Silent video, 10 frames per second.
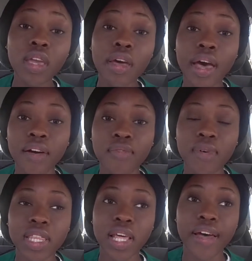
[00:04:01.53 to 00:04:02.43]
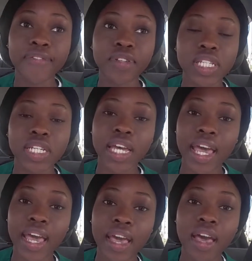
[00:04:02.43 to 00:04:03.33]
I have 1 left. So
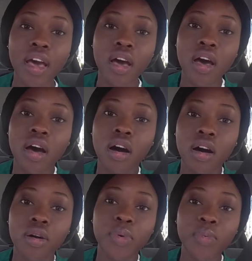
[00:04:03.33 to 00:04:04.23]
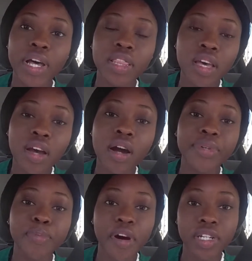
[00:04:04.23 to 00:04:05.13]
today we went there. I
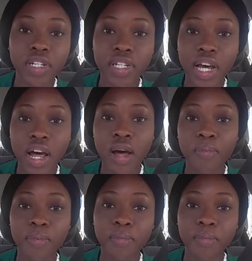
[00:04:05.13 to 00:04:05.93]
was partnered up.